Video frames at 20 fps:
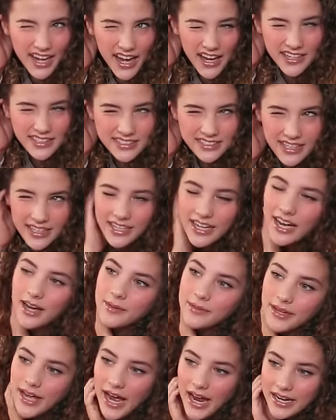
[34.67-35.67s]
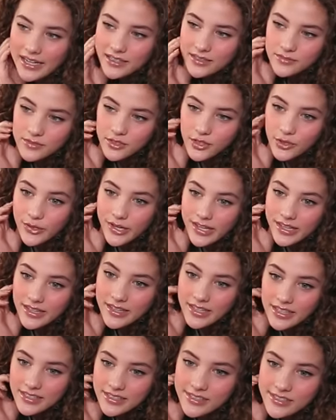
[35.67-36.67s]
guys, like I'm kind of doing
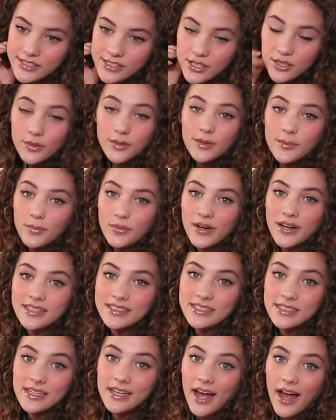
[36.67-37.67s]
this to impress a